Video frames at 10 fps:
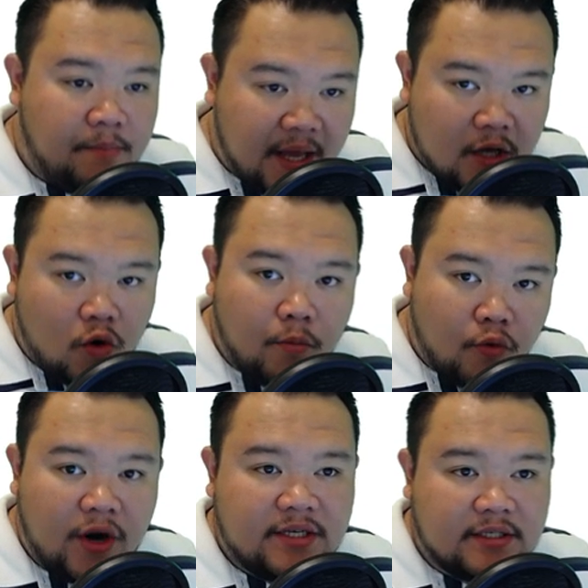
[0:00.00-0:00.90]
the
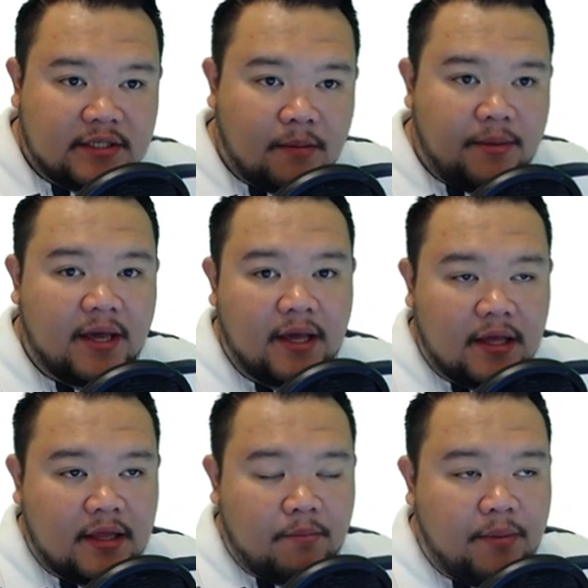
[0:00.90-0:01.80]
big corporations, the
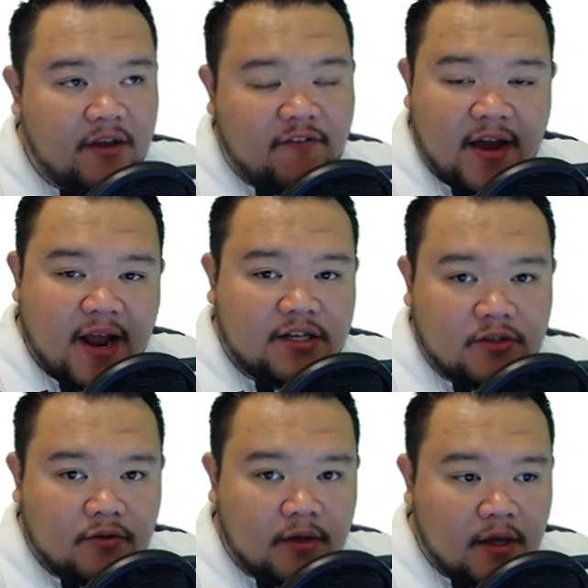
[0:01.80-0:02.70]
big the big
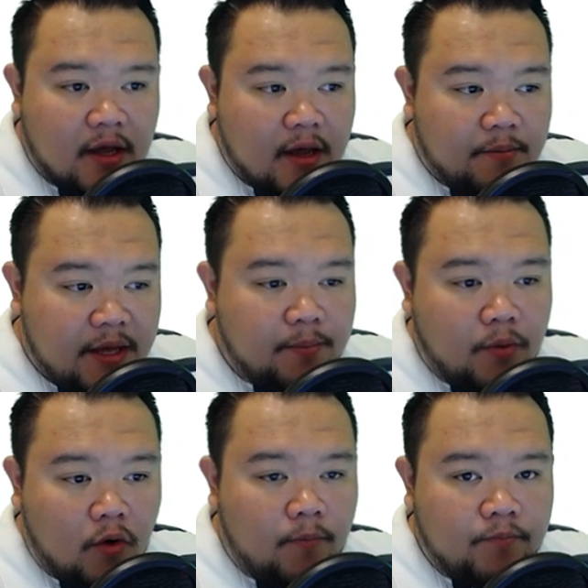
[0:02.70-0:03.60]
financial
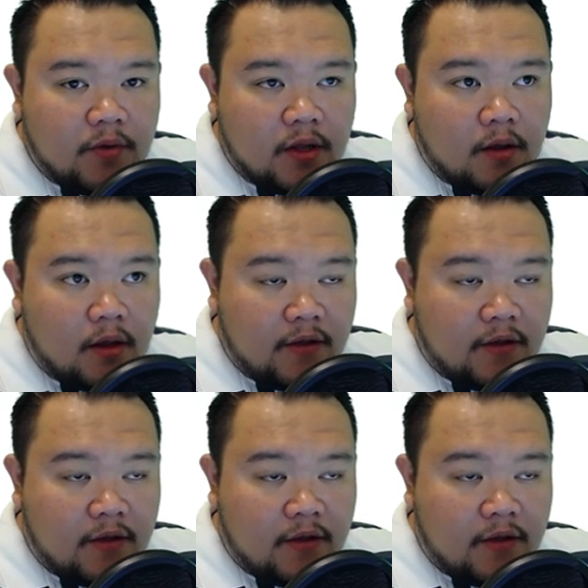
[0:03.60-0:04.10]
people,